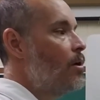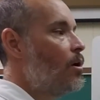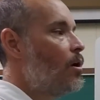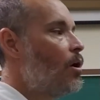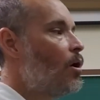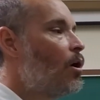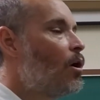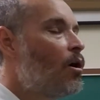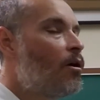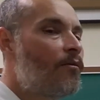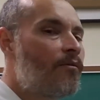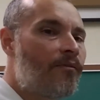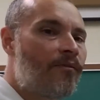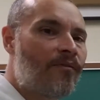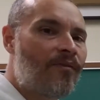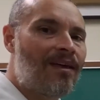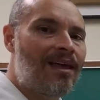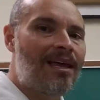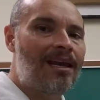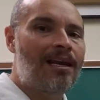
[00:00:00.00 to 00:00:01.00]
On
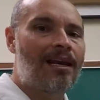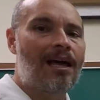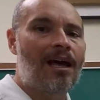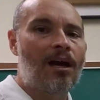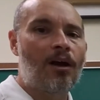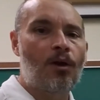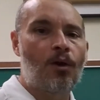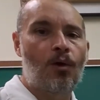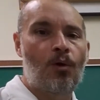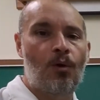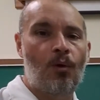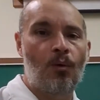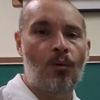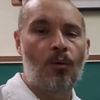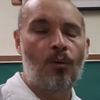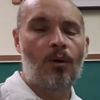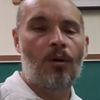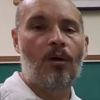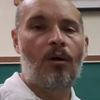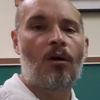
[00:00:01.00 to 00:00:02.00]
fait la queue.
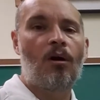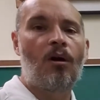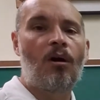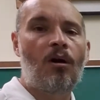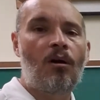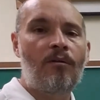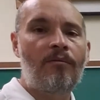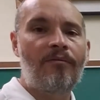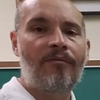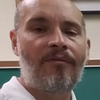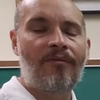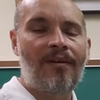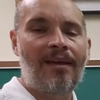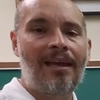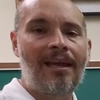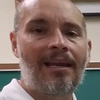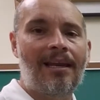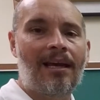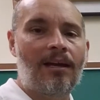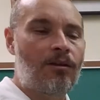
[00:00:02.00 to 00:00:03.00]
On
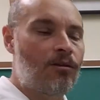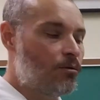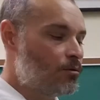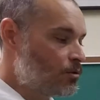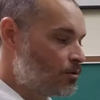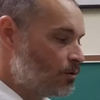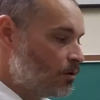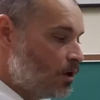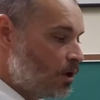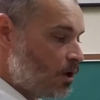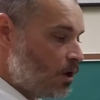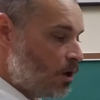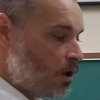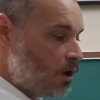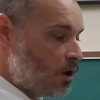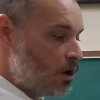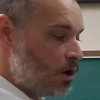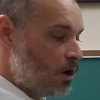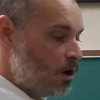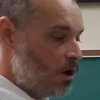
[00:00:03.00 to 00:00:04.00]
fait la queue. So
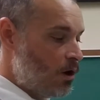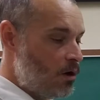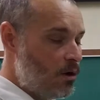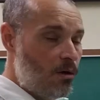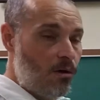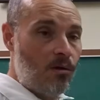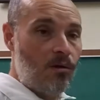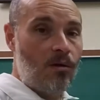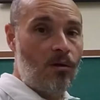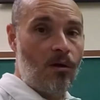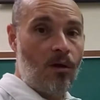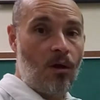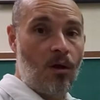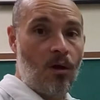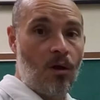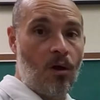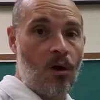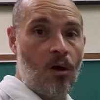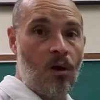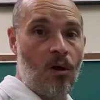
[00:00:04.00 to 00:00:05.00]

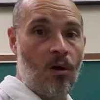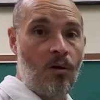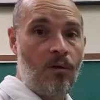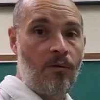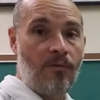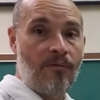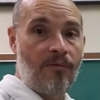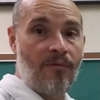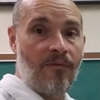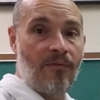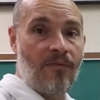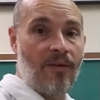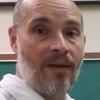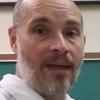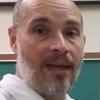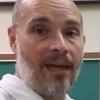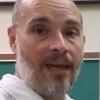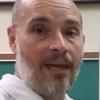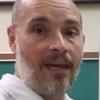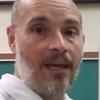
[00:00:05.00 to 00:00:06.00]
on
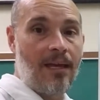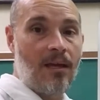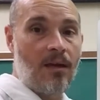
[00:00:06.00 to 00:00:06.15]
fait